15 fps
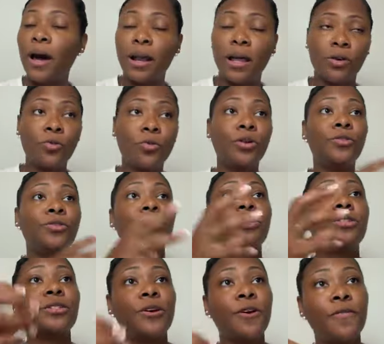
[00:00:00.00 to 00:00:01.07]
product, who are using
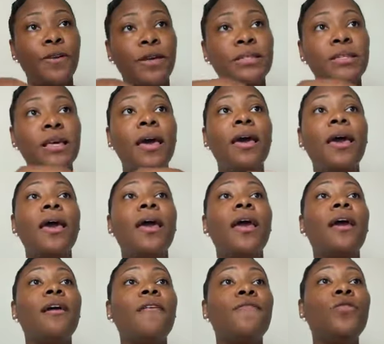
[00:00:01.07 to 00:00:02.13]
your service.
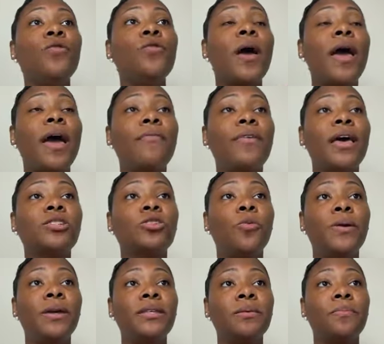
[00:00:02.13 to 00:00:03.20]
If you have
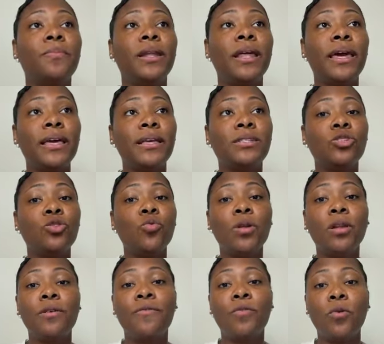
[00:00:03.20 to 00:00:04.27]
SOPs in place, you
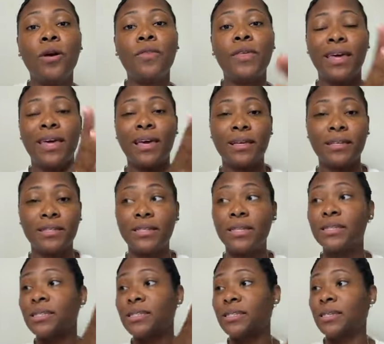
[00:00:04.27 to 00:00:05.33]
will avoid the
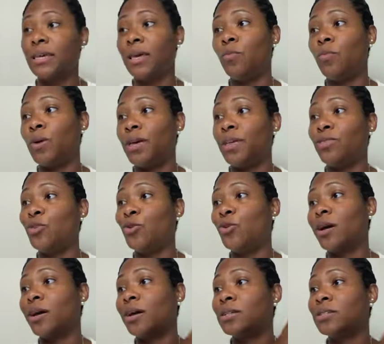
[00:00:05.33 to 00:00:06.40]
inconsistency with
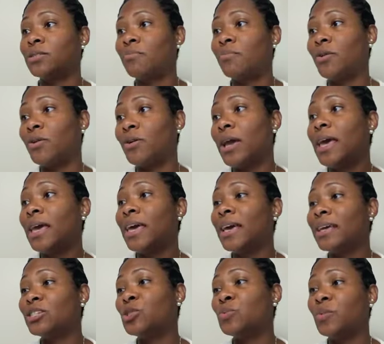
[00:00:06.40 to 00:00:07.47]
your customer
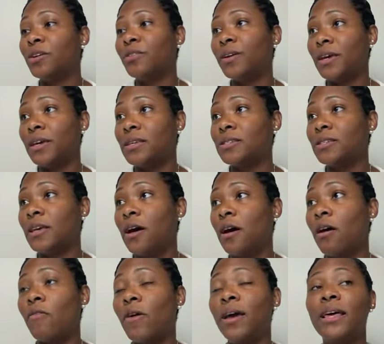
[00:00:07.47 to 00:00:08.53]
experience.
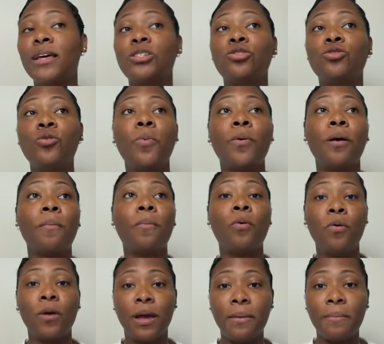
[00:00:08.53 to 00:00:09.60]
All right, that's super
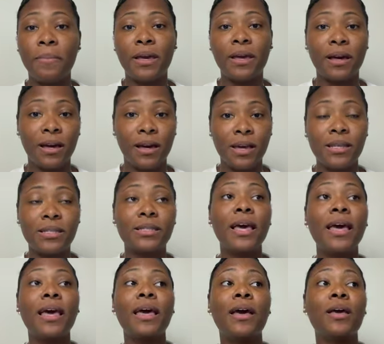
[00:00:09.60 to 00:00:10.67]
important because
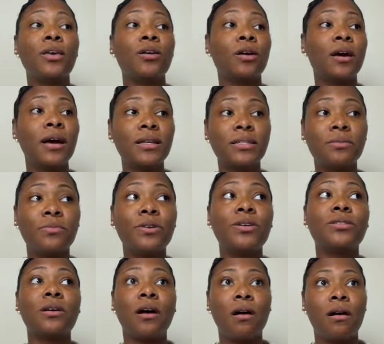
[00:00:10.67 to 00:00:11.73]
your
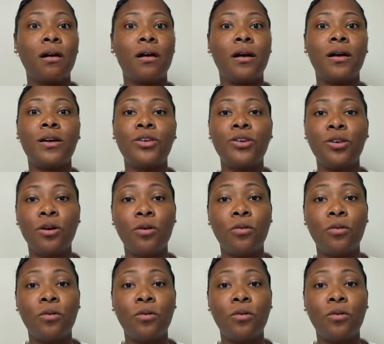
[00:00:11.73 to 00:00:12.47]
customers are,